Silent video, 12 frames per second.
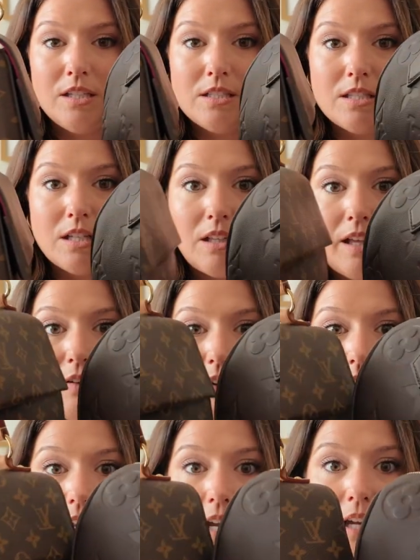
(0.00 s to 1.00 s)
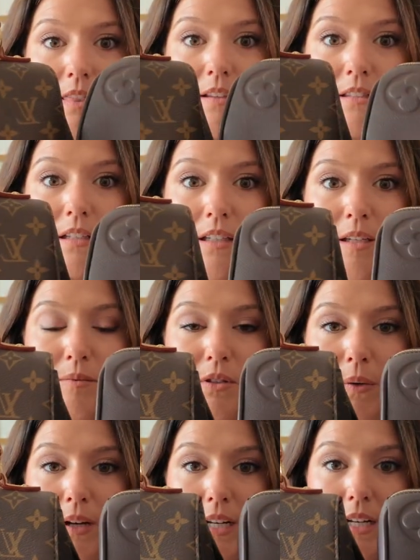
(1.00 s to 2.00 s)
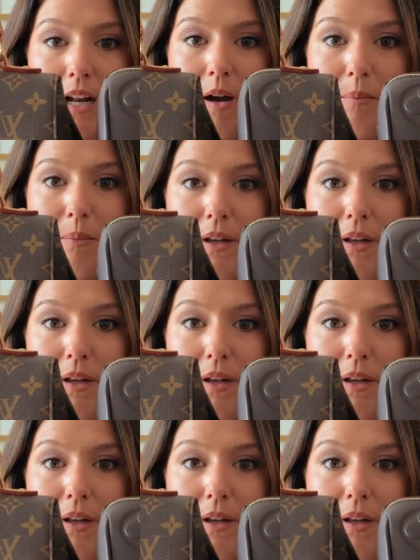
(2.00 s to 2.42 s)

It's a cloudy day and the sun keeps going in and out,